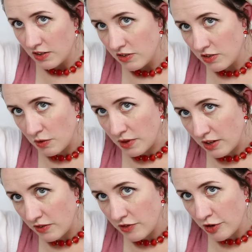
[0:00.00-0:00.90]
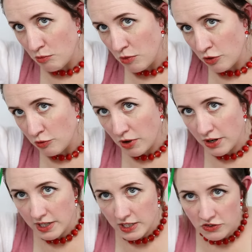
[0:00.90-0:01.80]
so that for the most
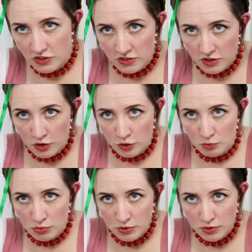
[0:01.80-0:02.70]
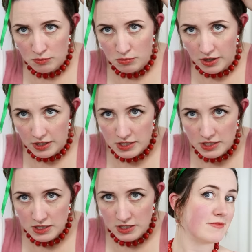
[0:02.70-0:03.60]
part it's just the loop part.